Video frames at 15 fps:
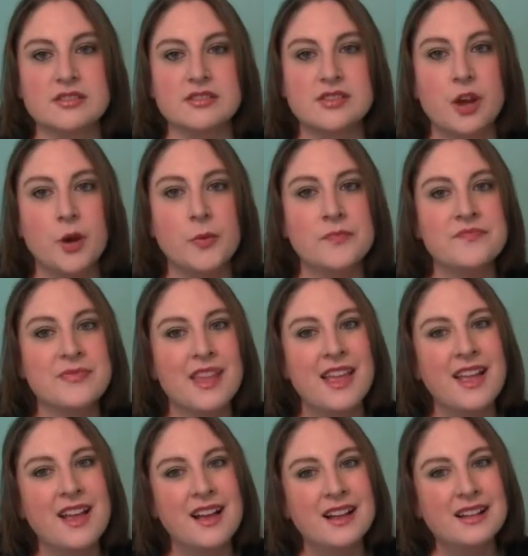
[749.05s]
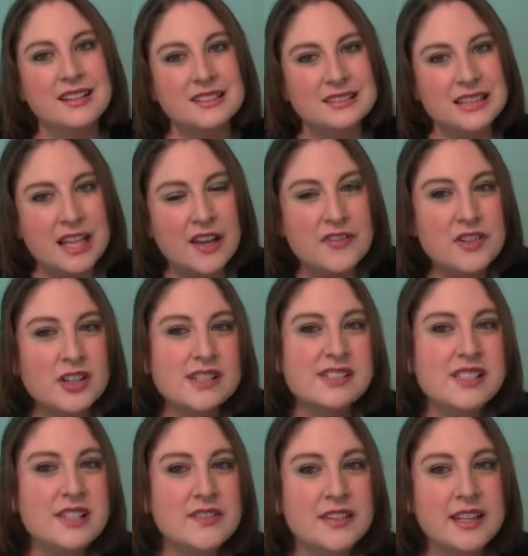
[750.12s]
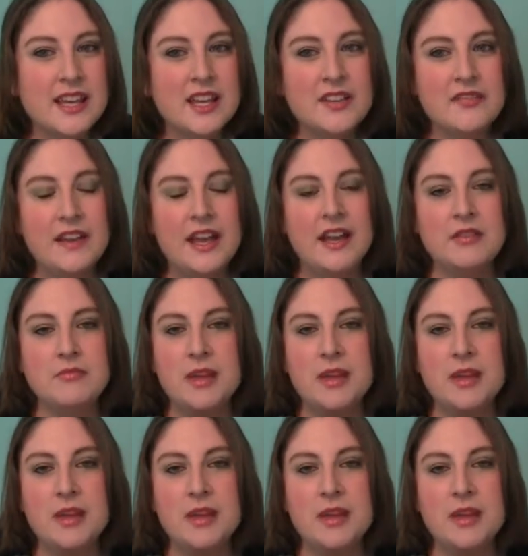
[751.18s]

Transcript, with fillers: So if you're a Stephen King fan,